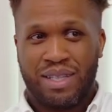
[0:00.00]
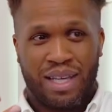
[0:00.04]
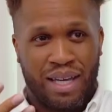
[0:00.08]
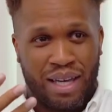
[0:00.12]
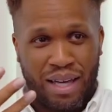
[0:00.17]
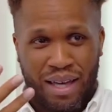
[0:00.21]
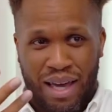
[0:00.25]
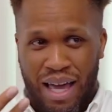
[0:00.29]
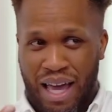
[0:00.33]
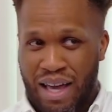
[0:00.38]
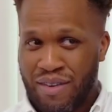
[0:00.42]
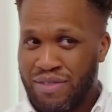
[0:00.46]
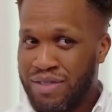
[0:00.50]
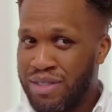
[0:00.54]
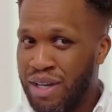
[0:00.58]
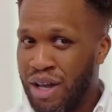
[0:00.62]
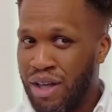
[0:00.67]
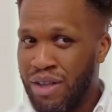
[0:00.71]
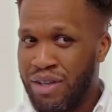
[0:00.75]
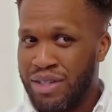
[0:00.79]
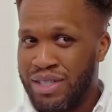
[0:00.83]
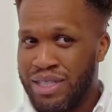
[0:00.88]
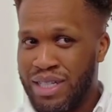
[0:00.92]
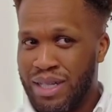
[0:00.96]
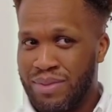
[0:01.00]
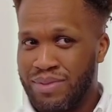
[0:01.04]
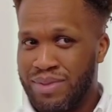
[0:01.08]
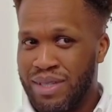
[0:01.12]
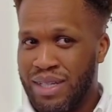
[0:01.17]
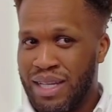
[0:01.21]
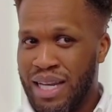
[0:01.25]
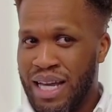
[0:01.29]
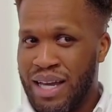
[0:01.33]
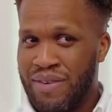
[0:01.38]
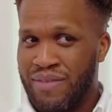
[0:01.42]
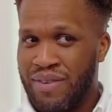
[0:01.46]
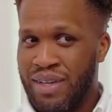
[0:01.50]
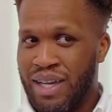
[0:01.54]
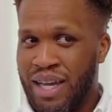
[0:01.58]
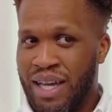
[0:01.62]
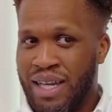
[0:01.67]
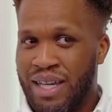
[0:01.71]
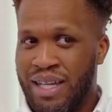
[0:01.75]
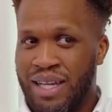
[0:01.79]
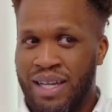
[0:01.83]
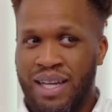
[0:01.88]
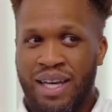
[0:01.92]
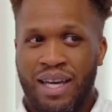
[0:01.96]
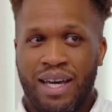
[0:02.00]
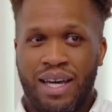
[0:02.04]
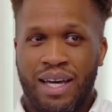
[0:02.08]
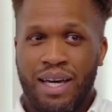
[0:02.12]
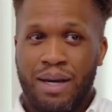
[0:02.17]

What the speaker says: to have scholarships and navigate it.